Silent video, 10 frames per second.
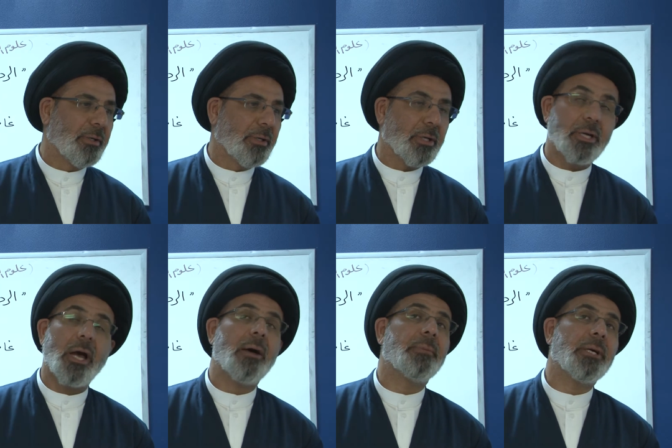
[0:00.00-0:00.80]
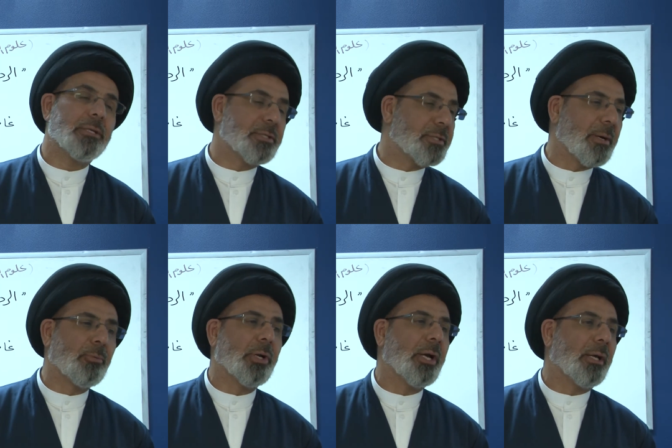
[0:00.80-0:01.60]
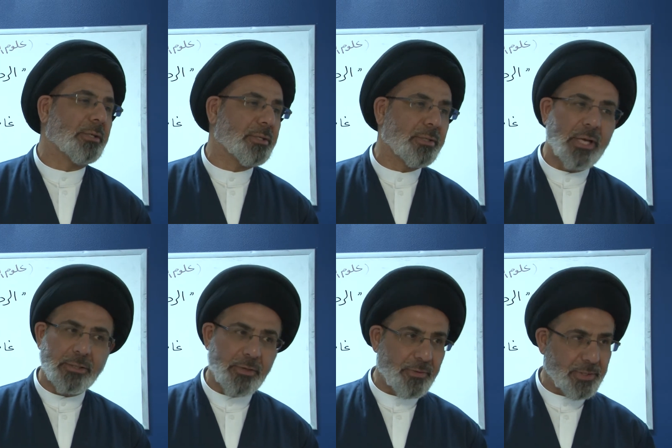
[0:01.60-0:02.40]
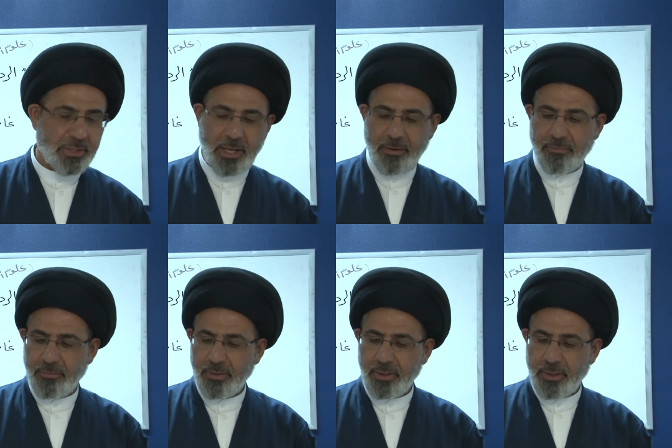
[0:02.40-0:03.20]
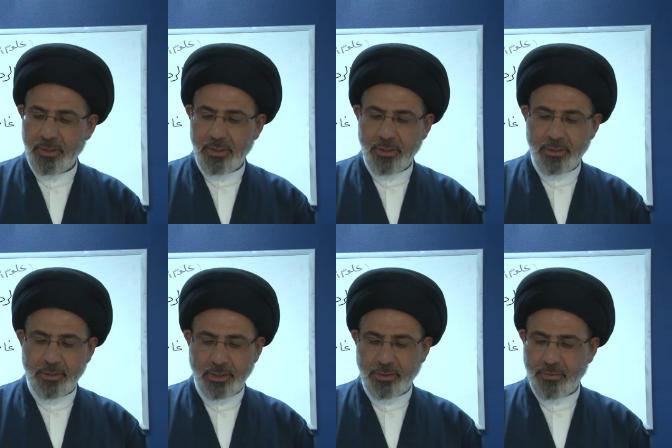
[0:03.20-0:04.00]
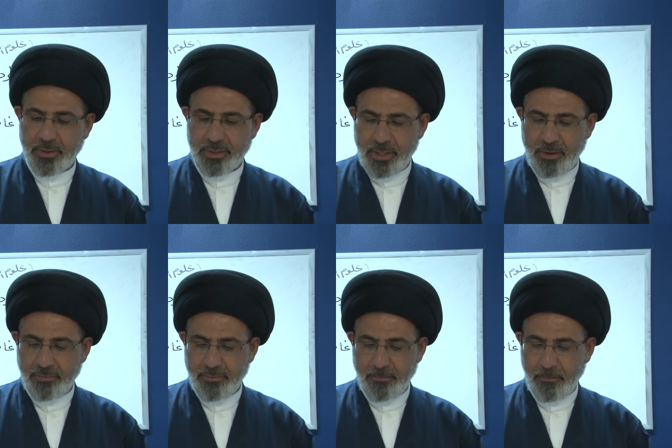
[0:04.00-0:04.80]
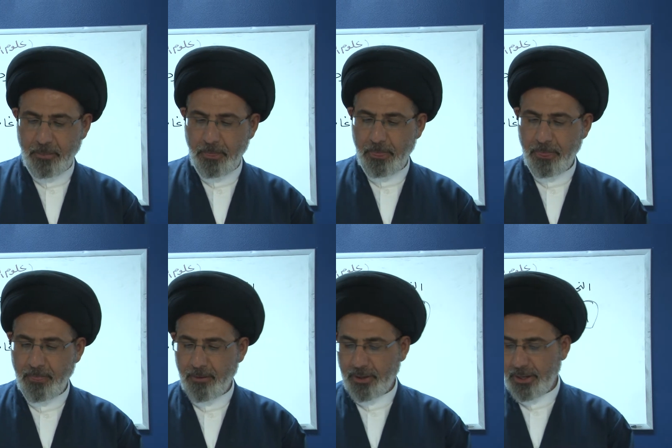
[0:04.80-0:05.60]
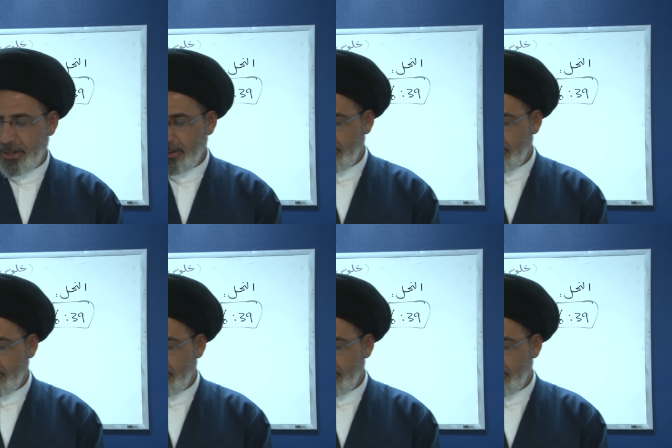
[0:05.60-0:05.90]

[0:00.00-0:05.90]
Qiyamah is somewhere else, not in this life. Not in this life. Okay?